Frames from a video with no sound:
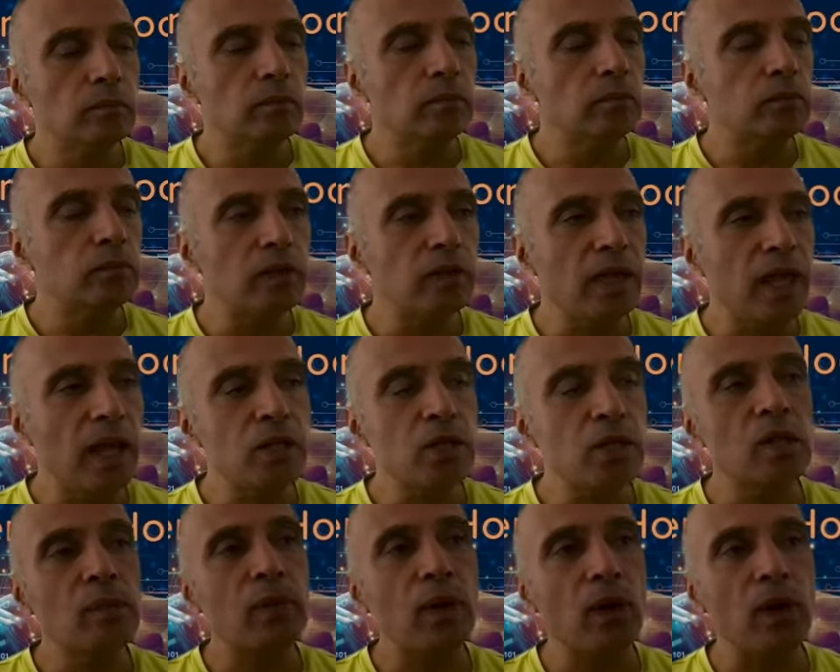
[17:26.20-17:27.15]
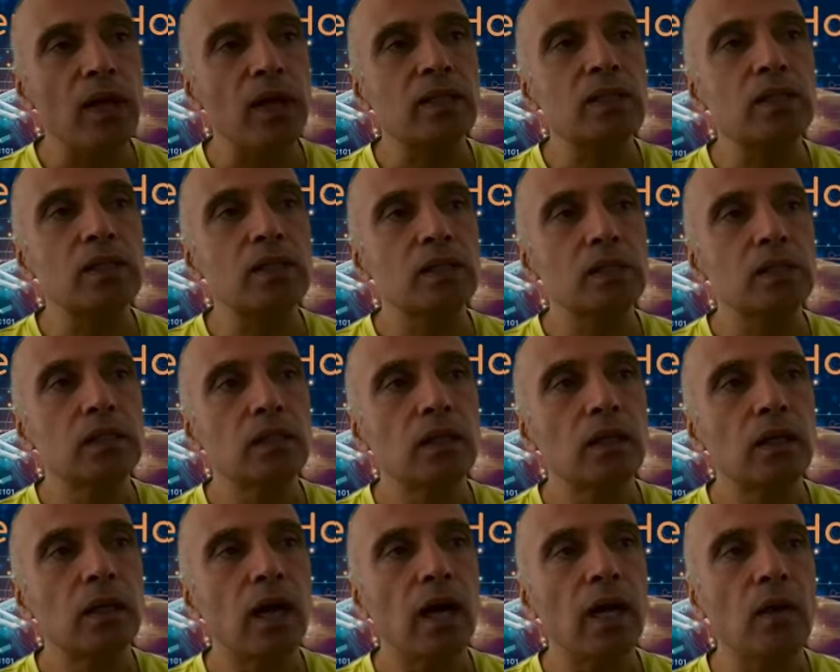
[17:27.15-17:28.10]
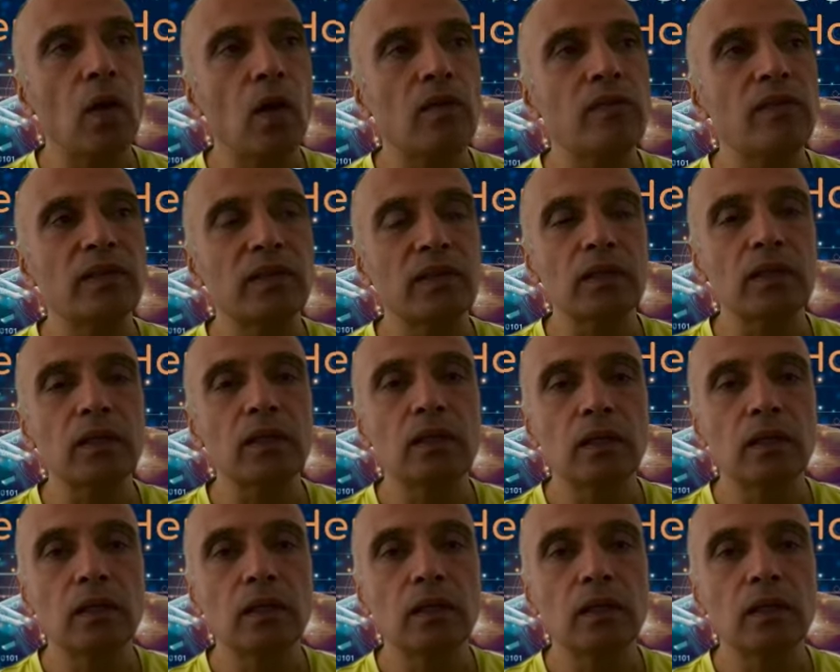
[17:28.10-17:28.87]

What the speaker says: financial products are not physical.